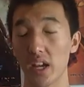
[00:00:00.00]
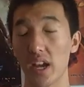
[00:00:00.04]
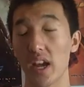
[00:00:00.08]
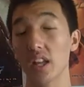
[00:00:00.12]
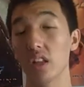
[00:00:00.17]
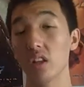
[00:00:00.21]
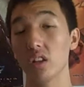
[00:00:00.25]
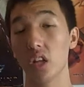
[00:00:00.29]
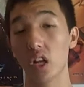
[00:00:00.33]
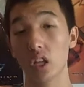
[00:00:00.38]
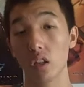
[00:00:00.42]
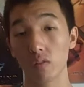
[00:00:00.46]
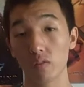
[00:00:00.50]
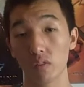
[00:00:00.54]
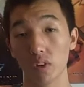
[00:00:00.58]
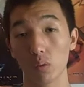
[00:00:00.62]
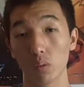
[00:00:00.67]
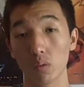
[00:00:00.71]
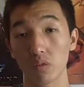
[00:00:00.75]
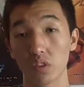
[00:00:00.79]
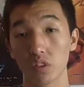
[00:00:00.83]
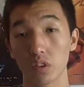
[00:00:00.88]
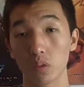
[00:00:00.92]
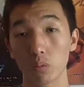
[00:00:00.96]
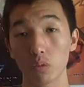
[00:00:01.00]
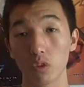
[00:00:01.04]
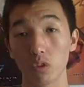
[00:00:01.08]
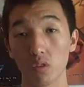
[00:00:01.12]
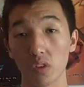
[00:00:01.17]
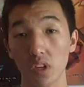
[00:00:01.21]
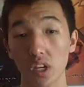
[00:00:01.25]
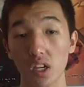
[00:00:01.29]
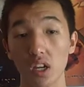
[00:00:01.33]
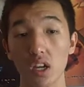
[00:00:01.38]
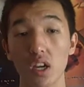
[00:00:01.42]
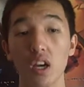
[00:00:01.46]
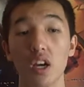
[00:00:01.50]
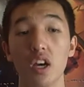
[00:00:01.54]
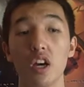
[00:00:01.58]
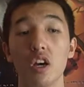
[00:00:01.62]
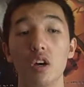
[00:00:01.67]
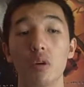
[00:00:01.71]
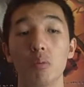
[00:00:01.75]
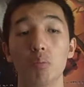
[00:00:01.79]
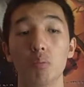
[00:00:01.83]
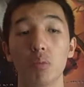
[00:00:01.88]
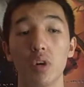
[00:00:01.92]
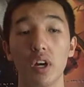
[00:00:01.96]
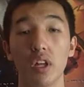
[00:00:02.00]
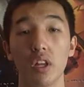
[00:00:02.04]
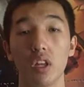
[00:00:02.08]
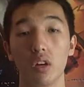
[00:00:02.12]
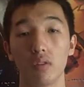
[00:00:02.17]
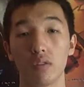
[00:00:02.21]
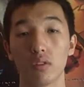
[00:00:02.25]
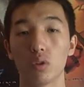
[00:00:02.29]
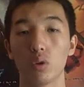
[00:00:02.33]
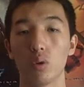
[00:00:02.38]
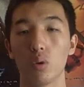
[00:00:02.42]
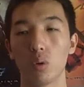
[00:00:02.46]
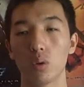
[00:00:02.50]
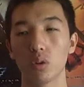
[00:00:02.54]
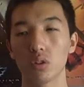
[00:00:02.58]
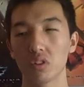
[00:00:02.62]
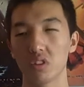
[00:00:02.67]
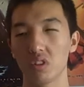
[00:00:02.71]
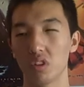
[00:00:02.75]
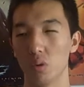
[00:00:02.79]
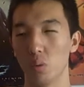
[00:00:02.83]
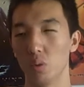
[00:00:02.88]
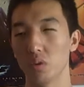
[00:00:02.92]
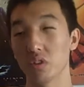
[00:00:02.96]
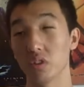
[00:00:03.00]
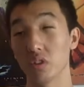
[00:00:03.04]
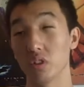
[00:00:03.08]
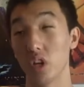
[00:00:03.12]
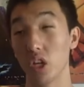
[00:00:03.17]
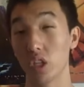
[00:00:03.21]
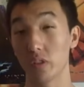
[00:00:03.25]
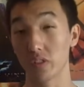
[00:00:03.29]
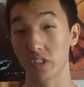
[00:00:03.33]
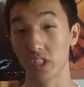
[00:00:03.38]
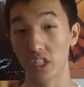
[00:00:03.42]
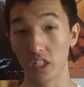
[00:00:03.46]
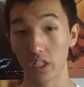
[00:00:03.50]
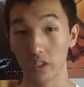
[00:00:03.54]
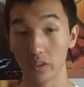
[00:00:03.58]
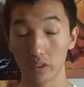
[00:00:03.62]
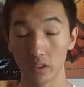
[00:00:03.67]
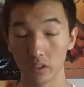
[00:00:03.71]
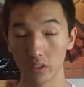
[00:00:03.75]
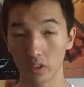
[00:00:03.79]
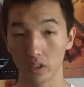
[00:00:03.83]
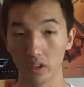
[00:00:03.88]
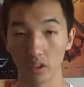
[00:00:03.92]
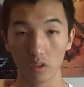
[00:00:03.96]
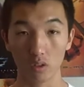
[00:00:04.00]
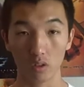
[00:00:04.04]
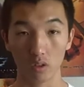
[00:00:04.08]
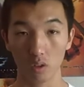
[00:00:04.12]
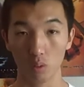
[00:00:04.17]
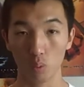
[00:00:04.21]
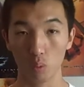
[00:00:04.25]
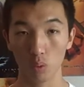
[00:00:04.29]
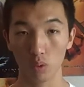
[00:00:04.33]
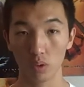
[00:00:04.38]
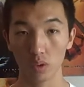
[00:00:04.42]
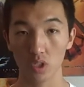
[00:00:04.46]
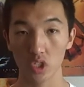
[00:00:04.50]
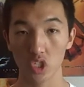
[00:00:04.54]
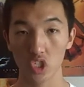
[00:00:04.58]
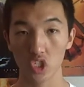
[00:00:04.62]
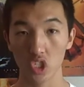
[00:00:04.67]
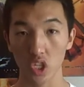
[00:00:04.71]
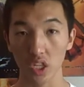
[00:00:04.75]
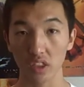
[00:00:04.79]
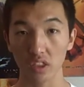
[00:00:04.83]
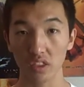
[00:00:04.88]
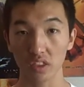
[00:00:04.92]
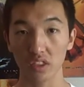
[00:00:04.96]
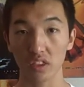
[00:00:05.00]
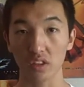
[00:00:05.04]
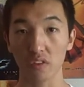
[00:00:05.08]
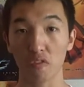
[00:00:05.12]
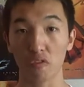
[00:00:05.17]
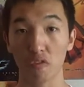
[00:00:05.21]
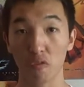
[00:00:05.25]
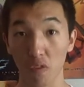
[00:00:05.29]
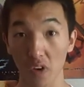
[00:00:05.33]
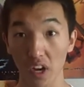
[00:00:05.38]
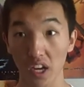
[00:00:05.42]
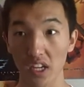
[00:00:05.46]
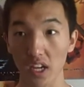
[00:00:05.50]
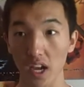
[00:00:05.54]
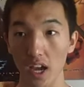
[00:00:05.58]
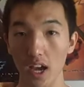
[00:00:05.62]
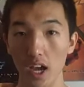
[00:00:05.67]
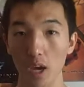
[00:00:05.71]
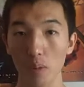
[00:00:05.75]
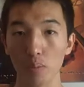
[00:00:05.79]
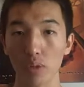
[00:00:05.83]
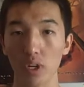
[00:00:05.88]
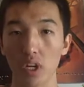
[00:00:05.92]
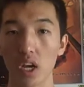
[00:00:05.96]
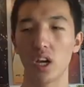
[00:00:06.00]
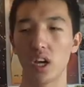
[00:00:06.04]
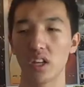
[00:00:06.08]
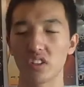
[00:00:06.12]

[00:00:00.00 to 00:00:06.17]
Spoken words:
I had a lot of fun with this movie, but of course there is a lot of kids in the theater who wouldn't shut the freak up.